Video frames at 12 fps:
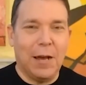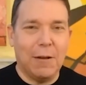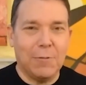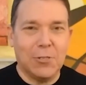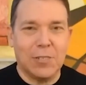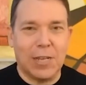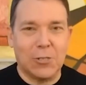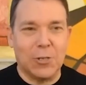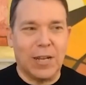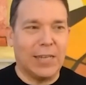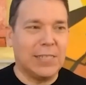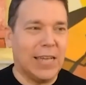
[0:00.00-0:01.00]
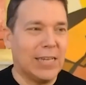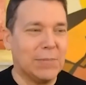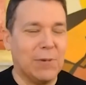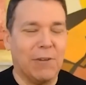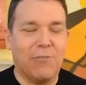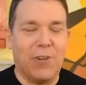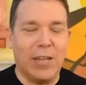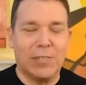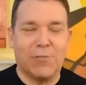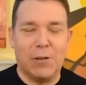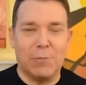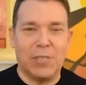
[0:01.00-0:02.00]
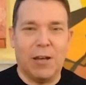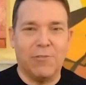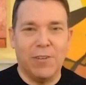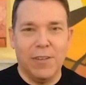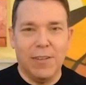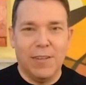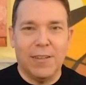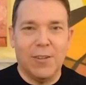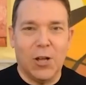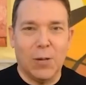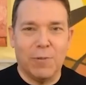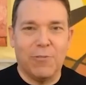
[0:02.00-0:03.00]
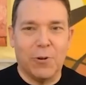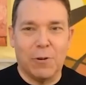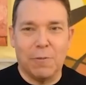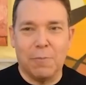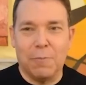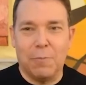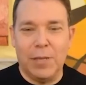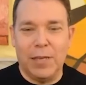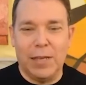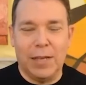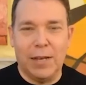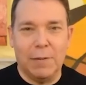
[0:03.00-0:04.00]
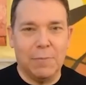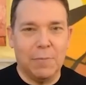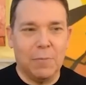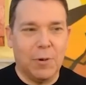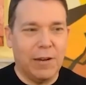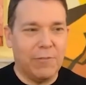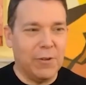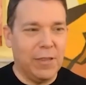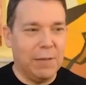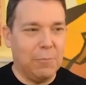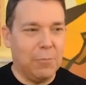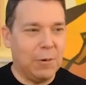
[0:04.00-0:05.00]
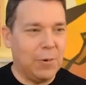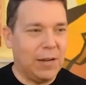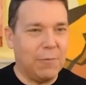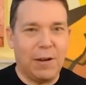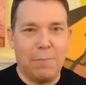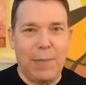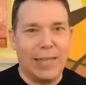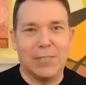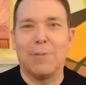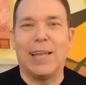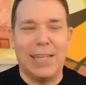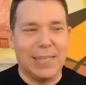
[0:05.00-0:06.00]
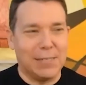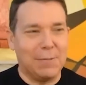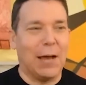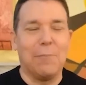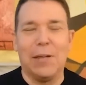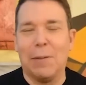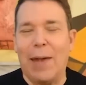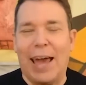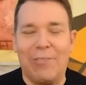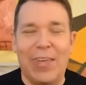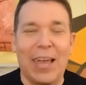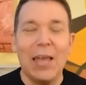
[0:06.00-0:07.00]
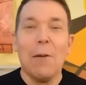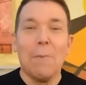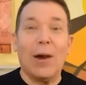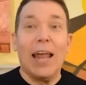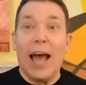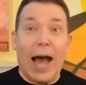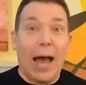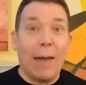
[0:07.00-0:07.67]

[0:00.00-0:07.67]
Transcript: uh, which is actually an Isaac Asimov phrase for himself, long before being um, whatever the what, what a mansplaining has now been a bad thing. But